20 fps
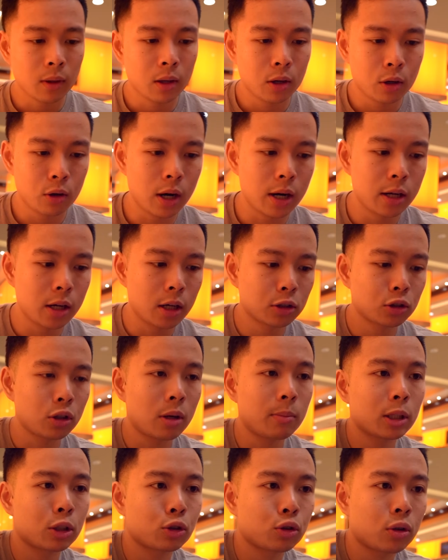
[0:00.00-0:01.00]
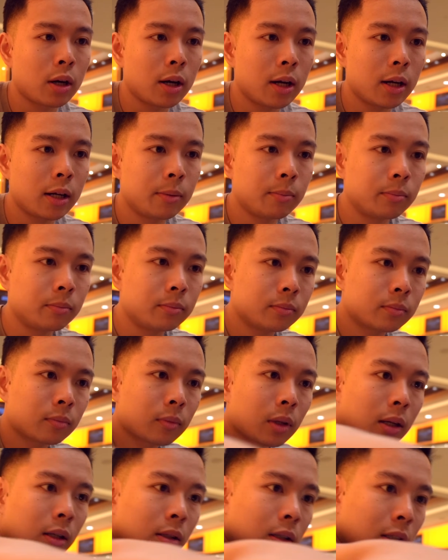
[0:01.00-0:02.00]
Alright y'all, so I'm gonna try
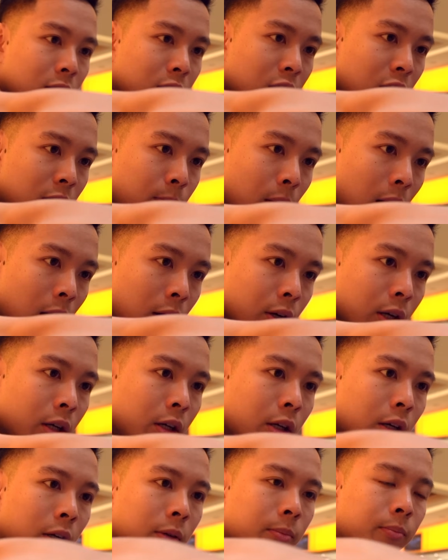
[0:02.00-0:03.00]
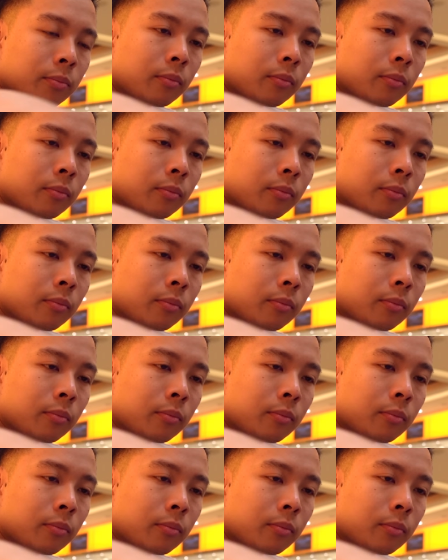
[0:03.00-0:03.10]
the sima right here.